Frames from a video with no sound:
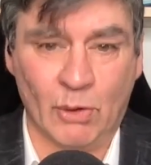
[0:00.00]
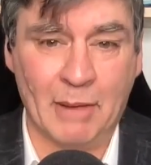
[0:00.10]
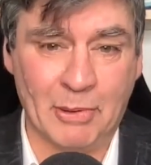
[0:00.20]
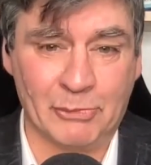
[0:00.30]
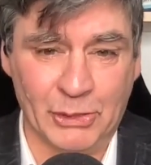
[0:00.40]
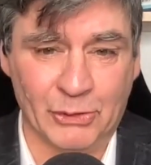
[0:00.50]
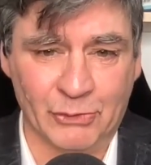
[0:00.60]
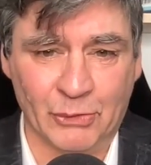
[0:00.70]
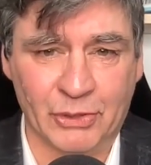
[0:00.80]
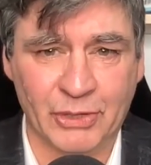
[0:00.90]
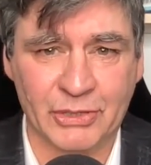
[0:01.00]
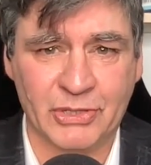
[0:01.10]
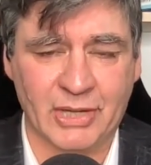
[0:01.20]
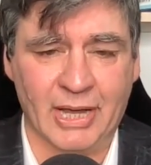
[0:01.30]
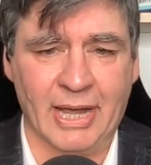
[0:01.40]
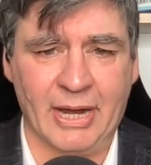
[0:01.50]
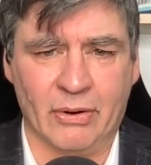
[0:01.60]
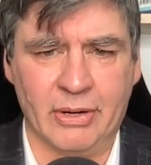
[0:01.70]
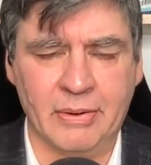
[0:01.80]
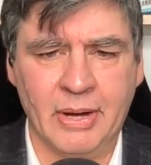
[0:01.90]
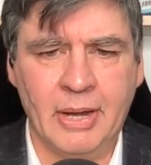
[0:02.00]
wrap up the interview with this, Aaron,